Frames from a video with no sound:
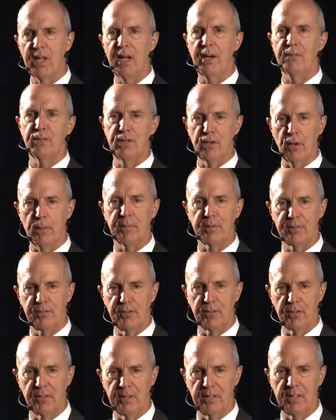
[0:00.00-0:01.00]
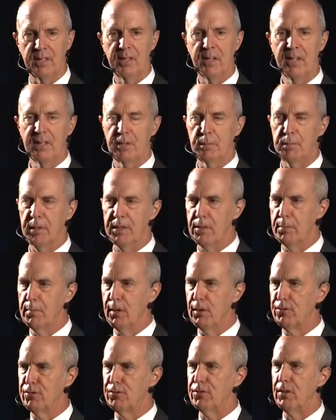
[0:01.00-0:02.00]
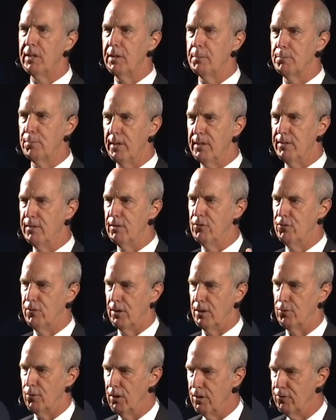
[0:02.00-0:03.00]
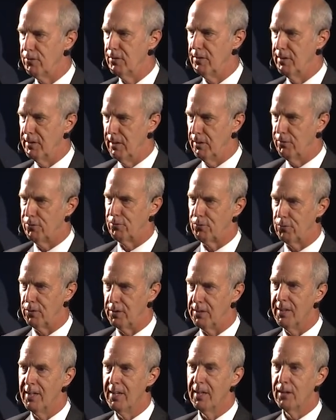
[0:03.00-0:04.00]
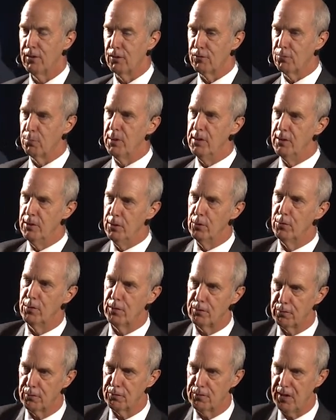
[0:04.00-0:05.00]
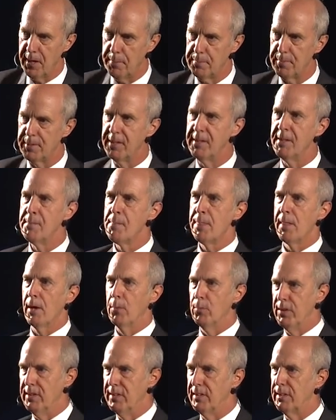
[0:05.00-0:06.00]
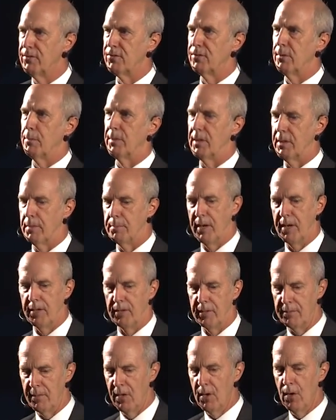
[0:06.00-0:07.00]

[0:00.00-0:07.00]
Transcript: have the opportunity to be the most celebrated generation in history because we knew this was happening and we did something about it.